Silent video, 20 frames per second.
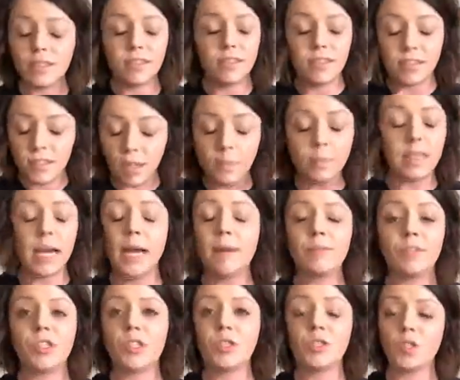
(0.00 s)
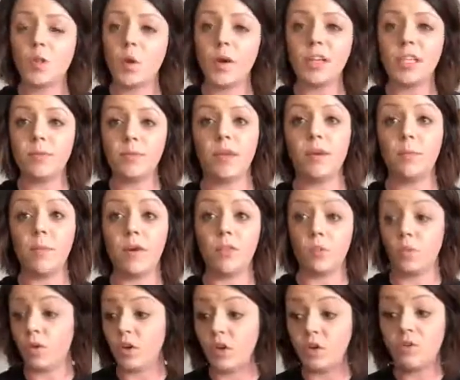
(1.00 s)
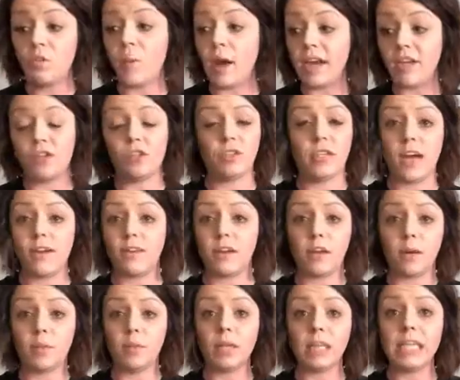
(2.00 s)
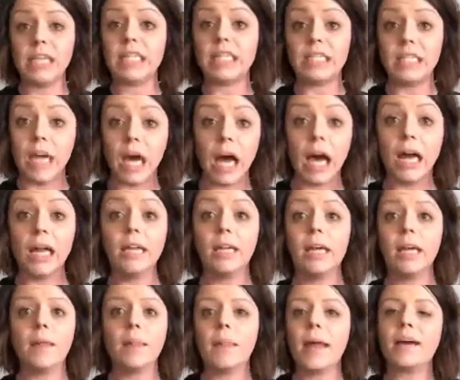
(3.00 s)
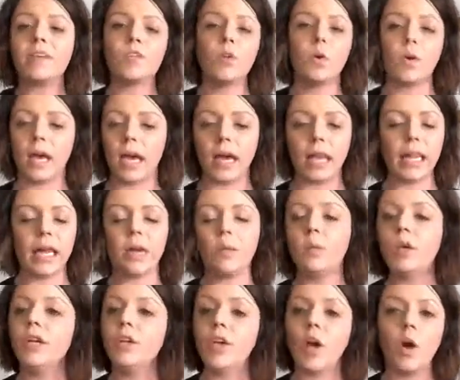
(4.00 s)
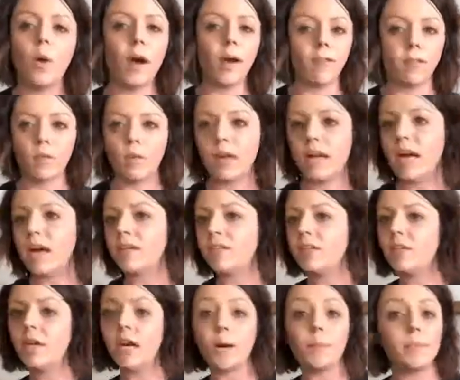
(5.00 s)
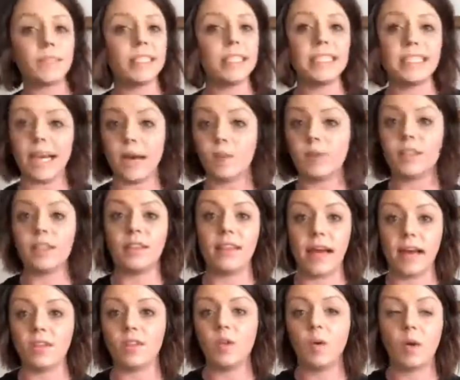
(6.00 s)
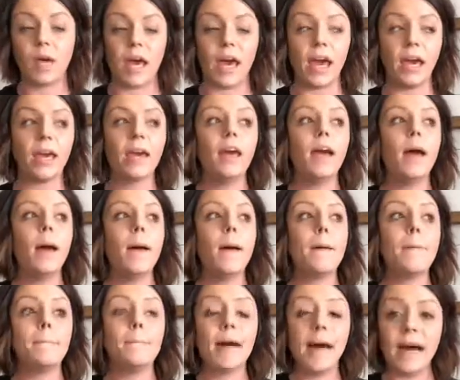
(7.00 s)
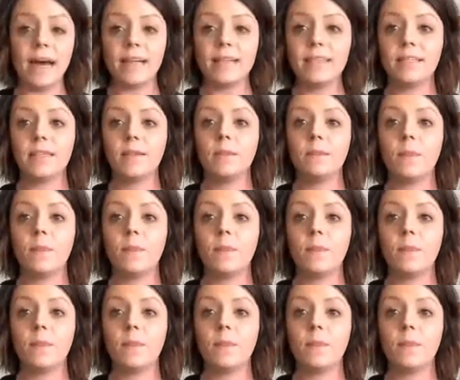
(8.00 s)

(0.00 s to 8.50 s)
Sometimes there is going to be a month where you might just have a complete dud, and that's okay. Like, we know everyone has their ups and downs. That's okay. But